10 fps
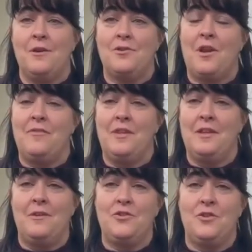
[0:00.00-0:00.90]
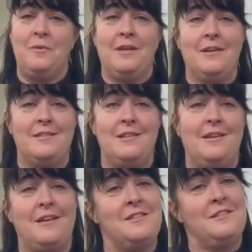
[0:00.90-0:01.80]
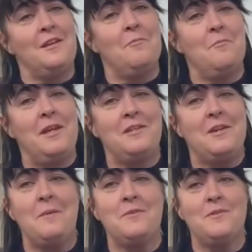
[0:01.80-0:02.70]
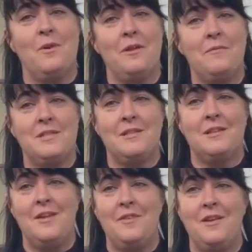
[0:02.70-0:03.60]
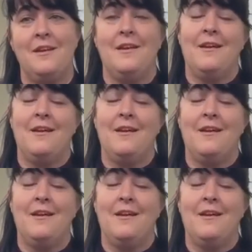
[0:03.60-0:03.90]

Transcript: traveling the country because he got sick many times while he was in the Navy.